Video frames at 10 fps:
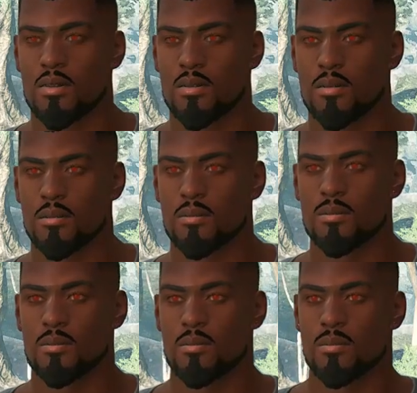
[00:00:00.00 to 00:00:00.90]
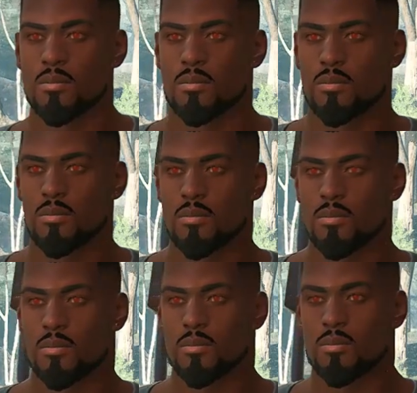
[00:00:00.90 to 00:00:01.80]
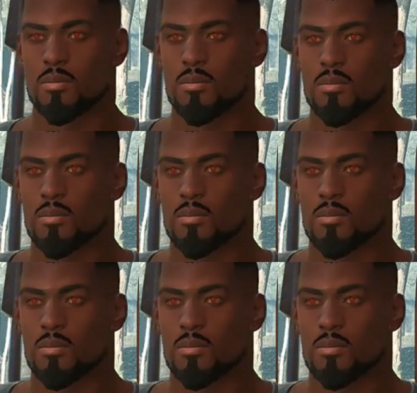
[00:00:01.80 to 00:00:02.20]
(silence)